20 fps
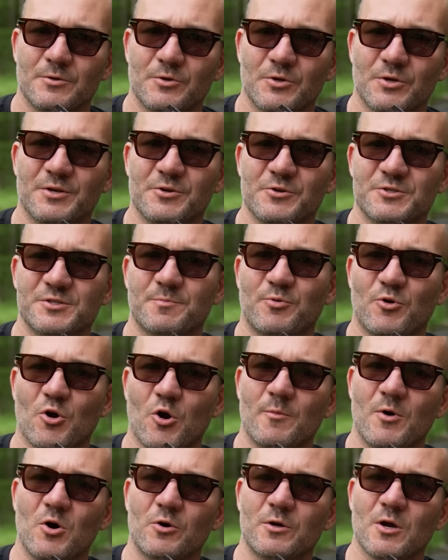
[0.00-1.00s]
You can use the
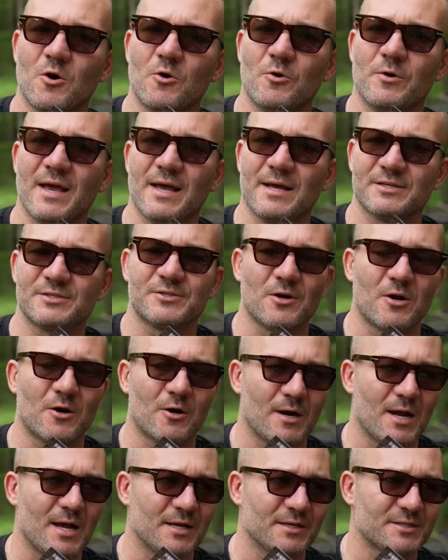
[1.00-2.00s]
promo code
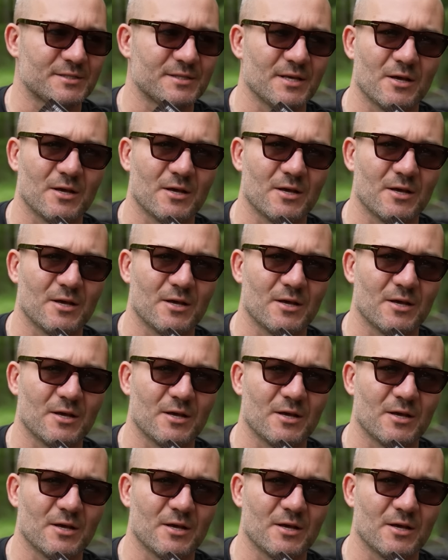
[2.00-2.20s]
SRS,